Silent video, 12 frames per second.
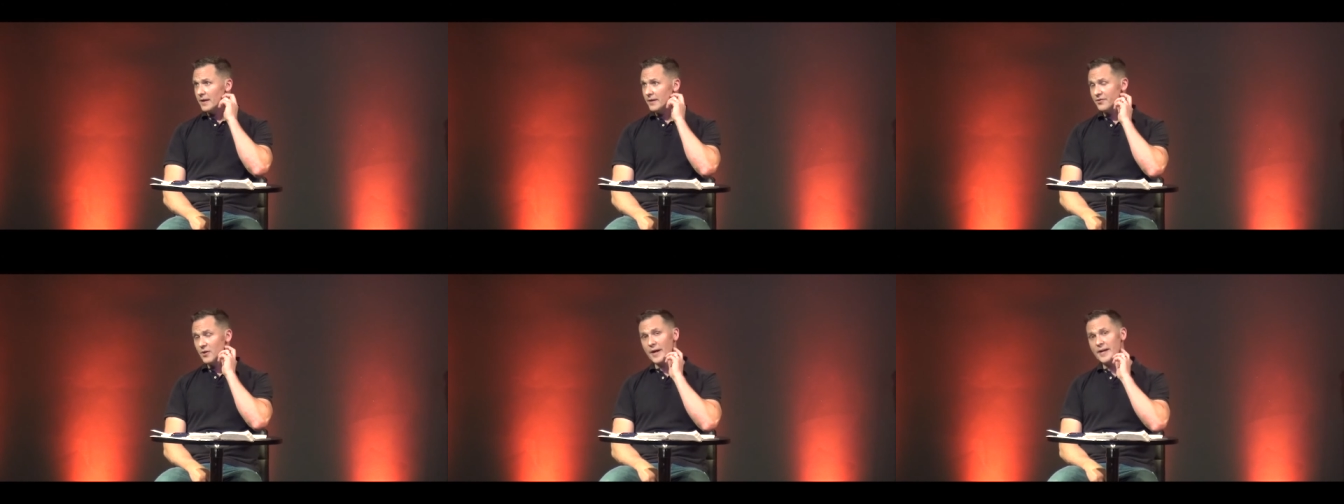
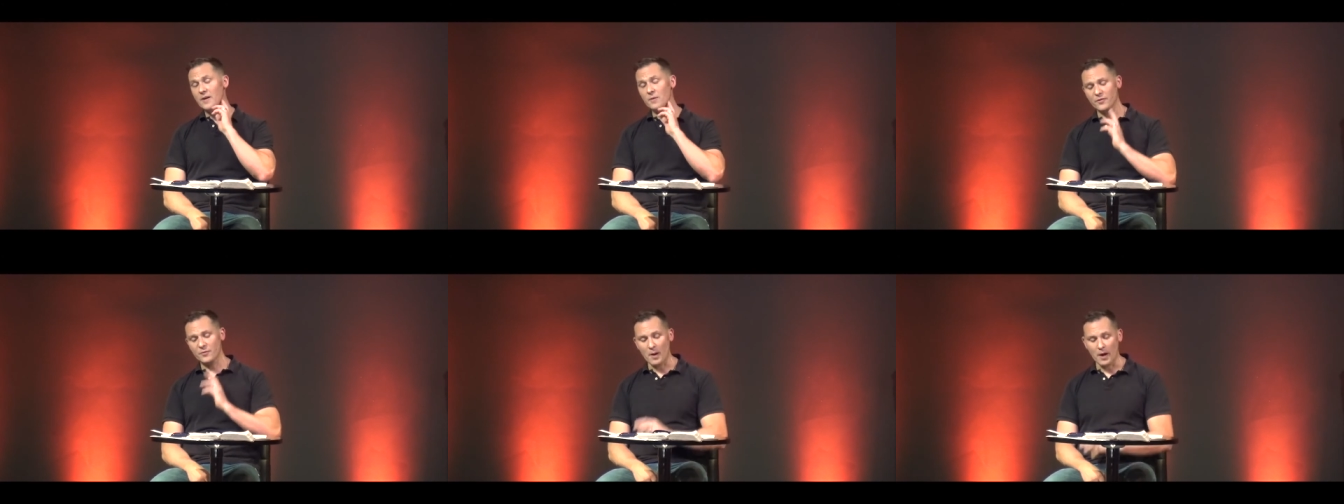And so I
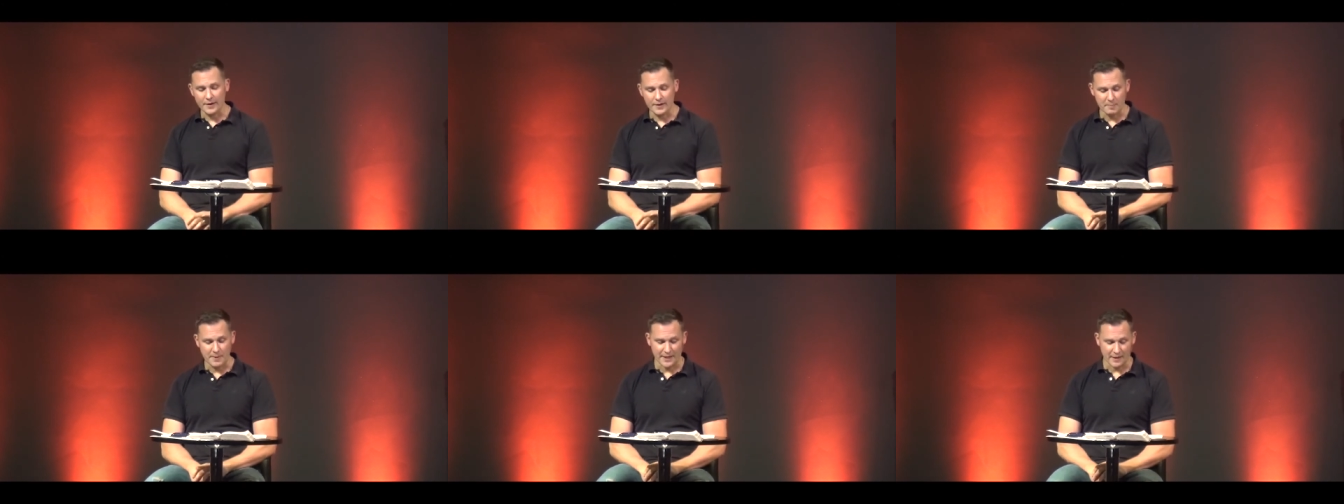didn't
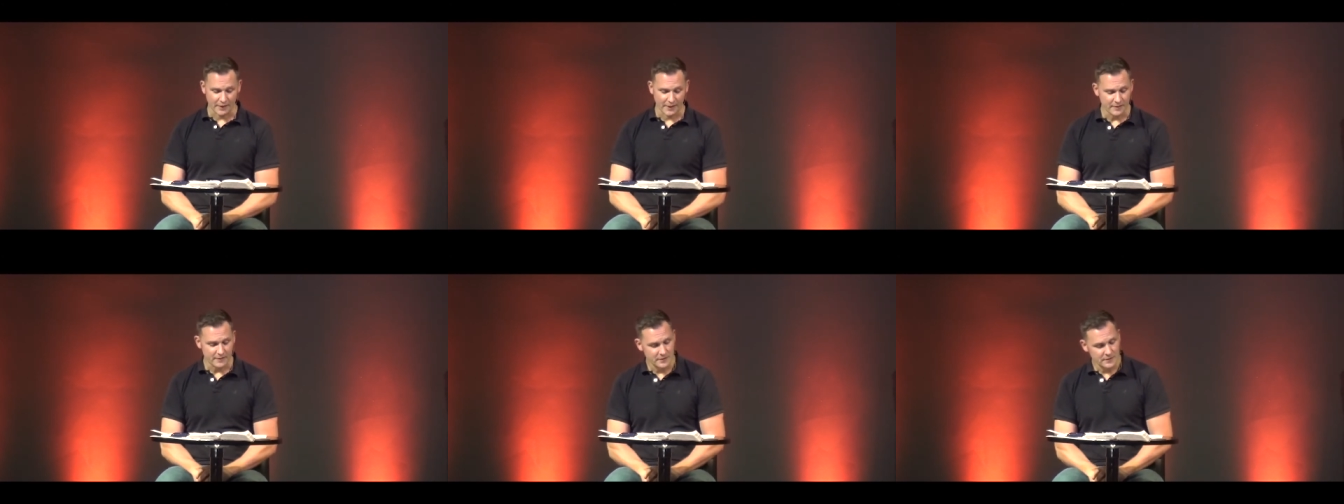respond
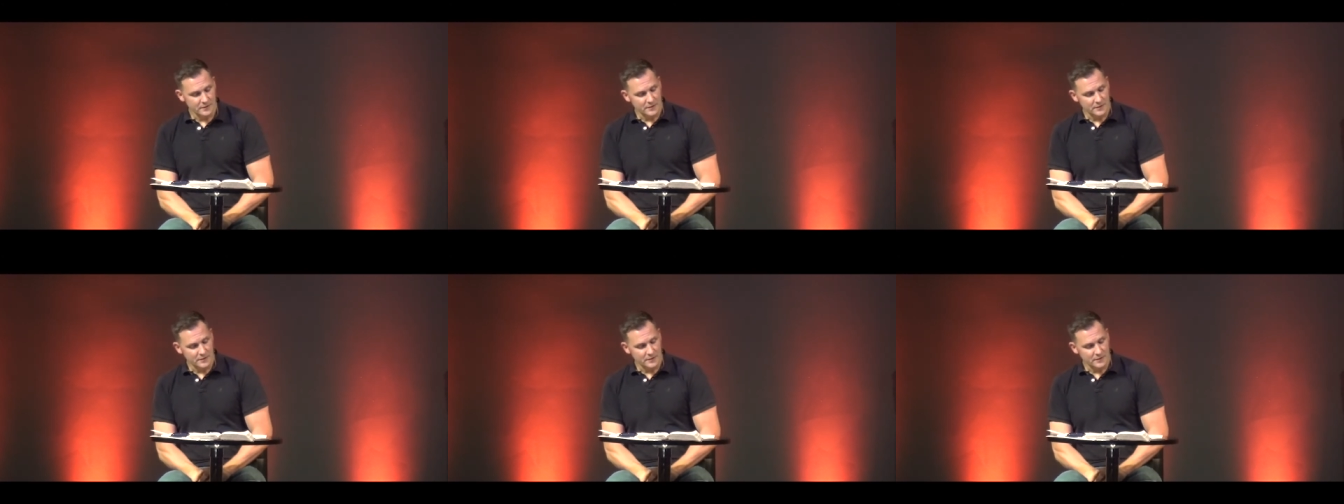immediately.